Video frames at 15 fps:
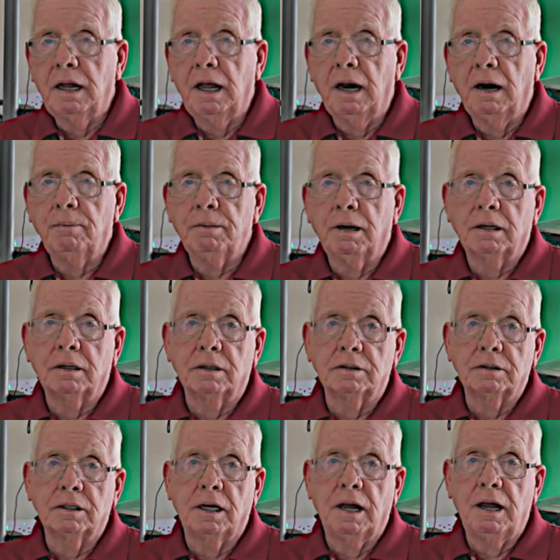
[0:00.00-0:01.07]
And I'm not going
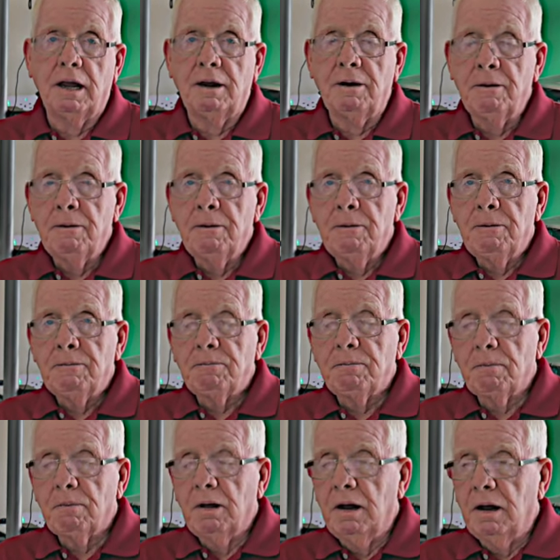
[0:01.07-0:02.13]
to say
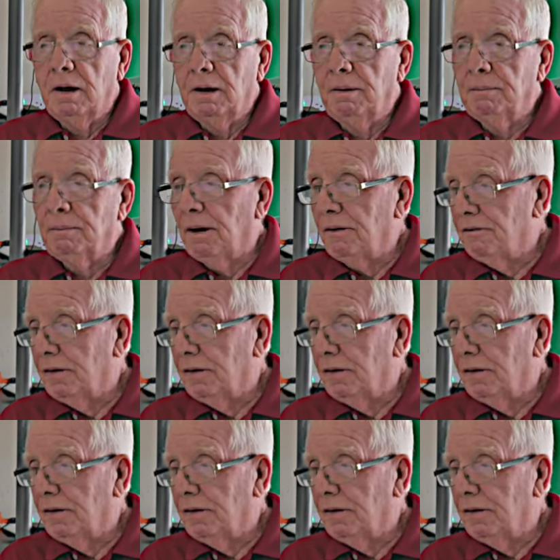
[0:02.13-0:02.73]
my